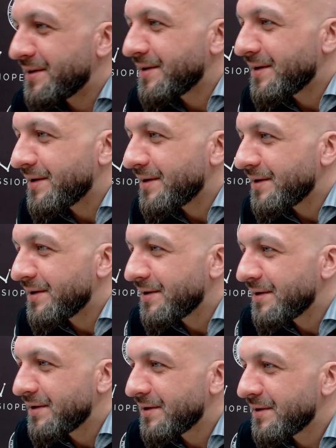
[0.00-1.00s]

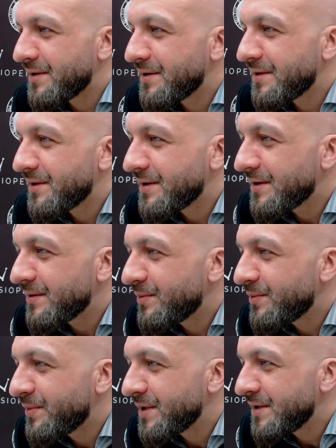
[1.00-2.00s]
Uh,
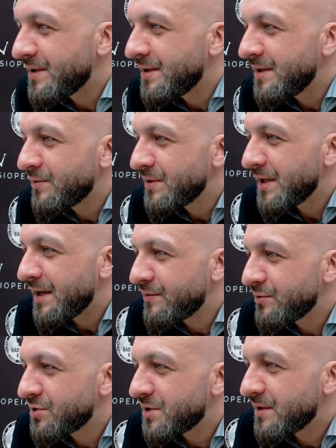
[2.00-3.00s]
but he would have
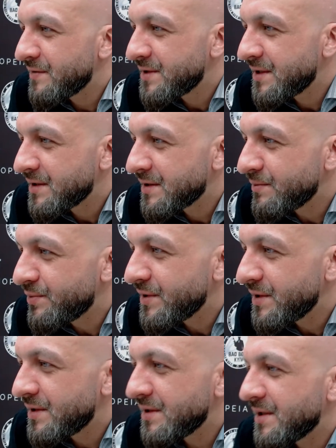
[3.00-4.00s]
to shave his head
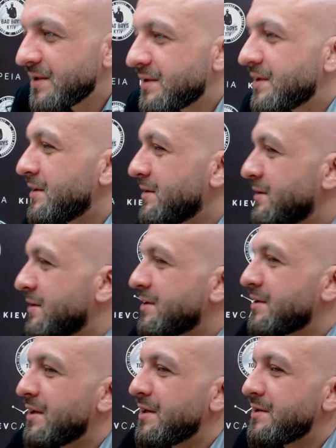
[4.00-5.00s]
completely, like
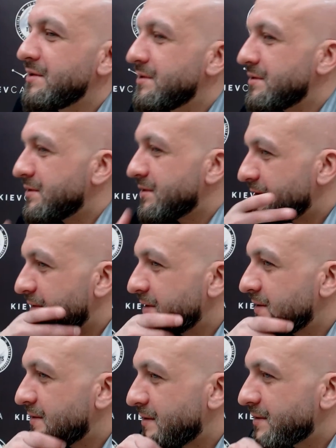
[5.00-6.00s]
I do,
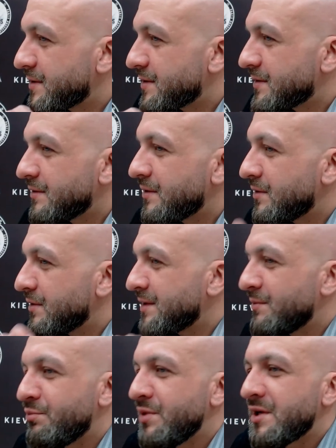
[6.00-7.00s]
and the
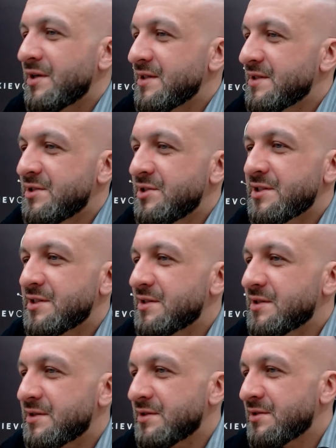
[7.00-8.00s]
beard is
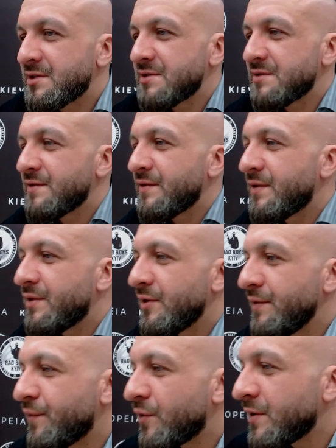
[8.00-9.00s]
just
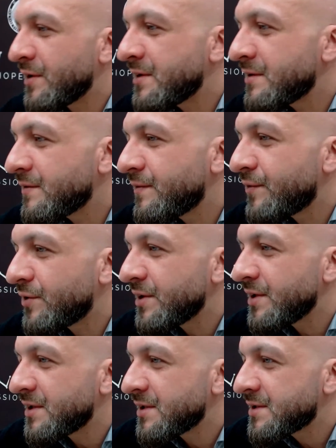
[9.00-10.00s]
4
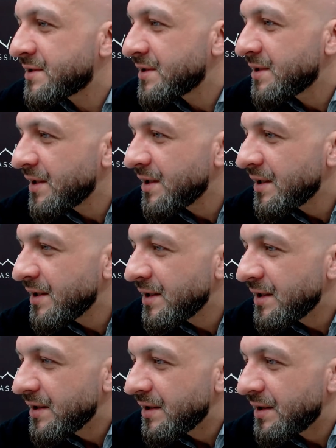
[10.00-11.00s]
years.
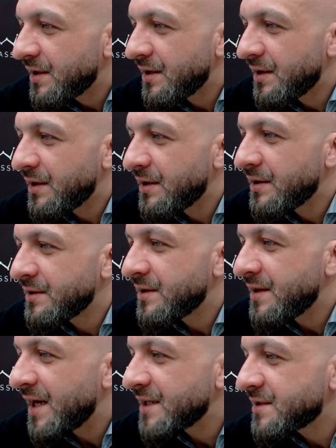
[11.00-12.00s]
The
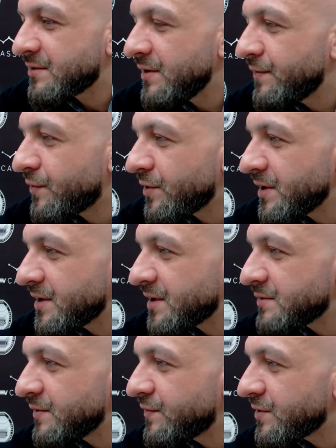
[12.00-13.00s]
last 4
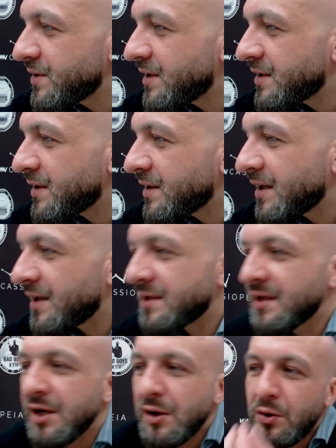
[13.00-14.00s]
years before that, I
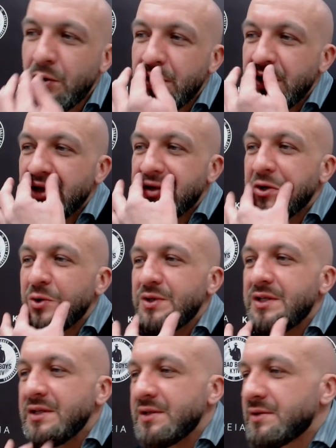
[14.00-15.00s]
had only a
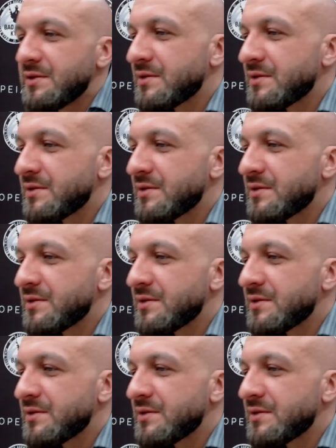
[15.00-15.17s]
goatee.